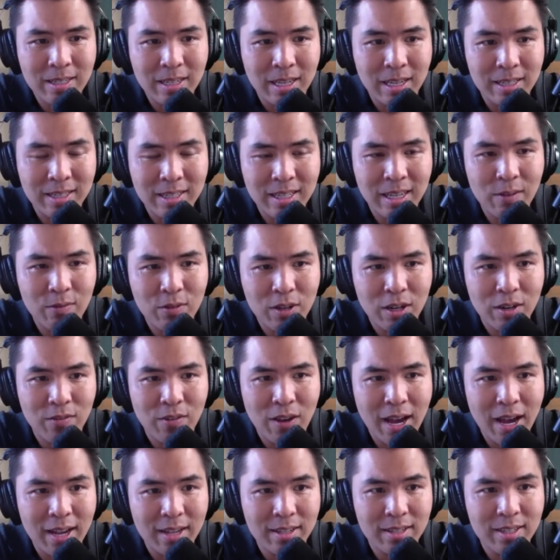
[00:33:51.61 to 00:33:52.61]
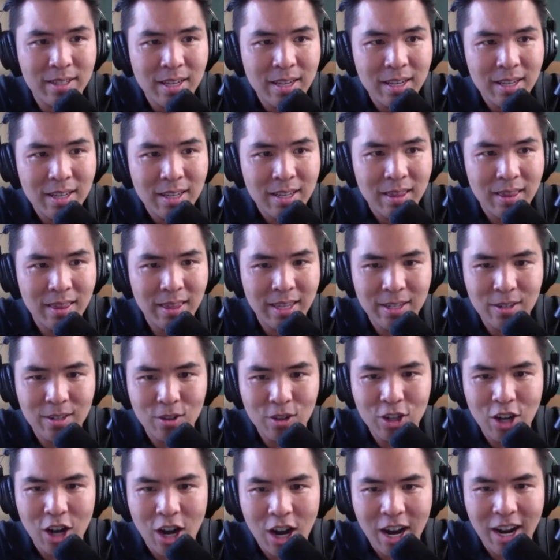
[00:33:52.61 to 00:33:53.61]
conceived of as
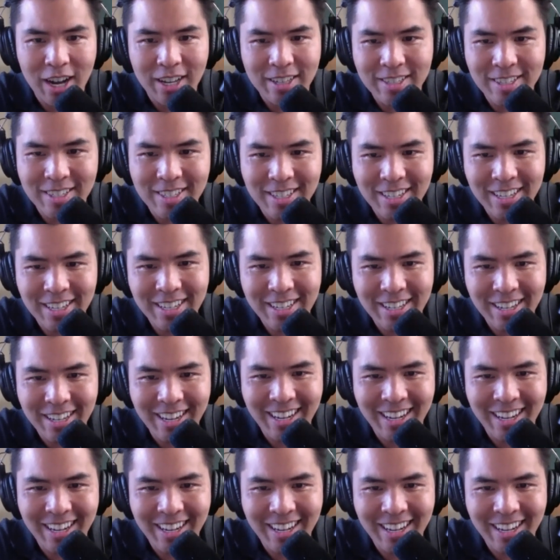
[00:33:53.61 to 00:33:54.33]
little gods in,